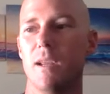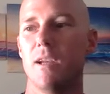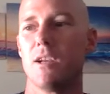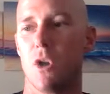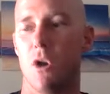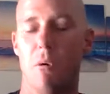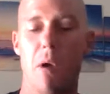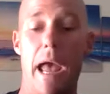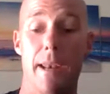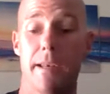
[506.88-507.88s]
So,
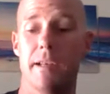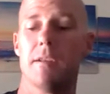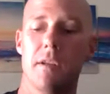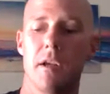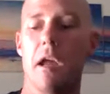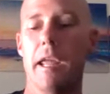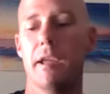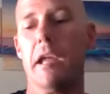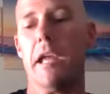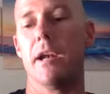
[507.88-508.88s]
and
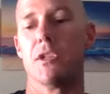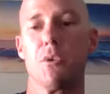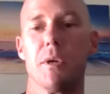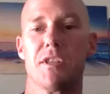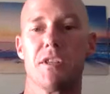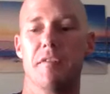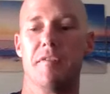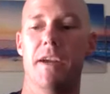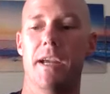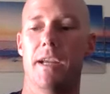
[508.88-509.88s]
in a twist of
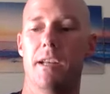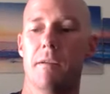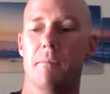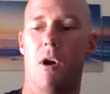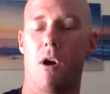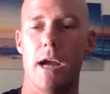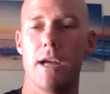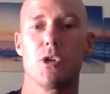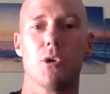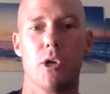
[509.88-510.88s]
fate, our high
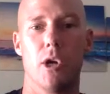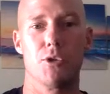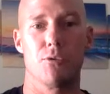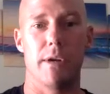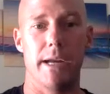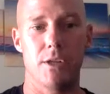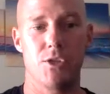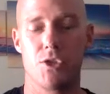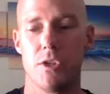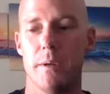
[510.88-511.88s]
school coach,
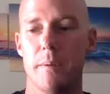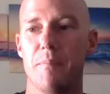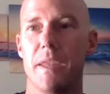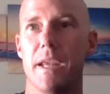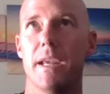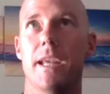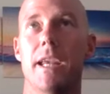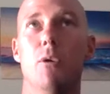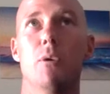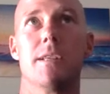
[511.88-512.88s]
Rich,
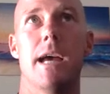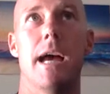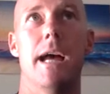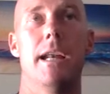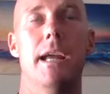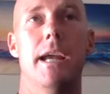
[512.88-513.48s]
he was at